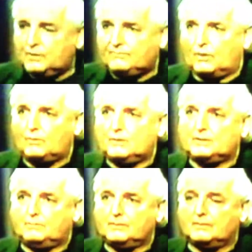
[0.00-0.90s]
put
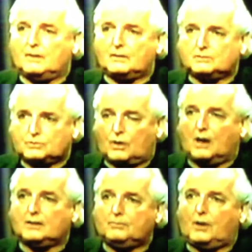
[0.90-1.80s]
forward the
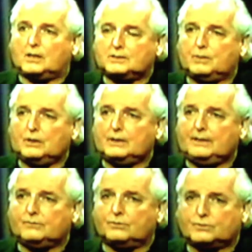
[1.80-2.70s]
strong
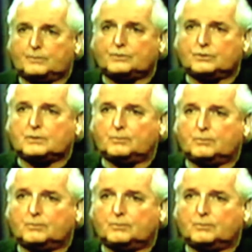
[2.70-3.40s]
possibility through scriptural